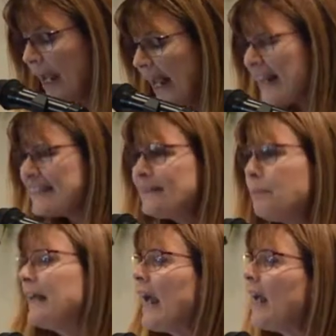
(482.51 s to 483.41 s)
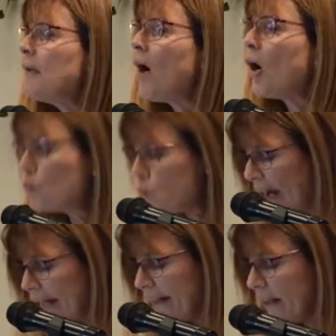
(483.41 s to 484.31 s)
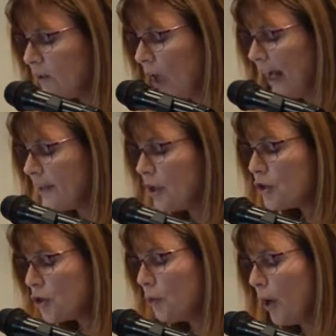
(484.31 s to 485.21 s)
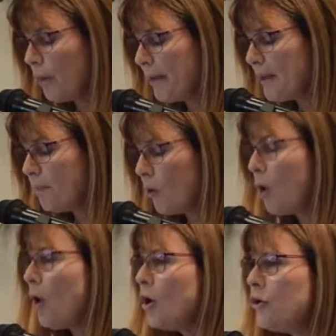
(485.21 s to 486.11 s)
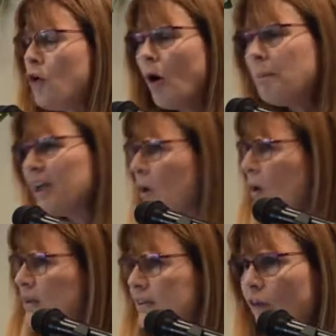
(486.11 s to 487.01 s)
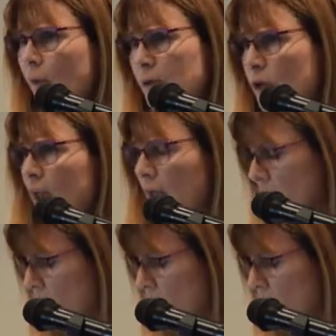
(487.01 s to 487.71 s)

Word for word: Esther became a radiant light to her people, not because of her beauty,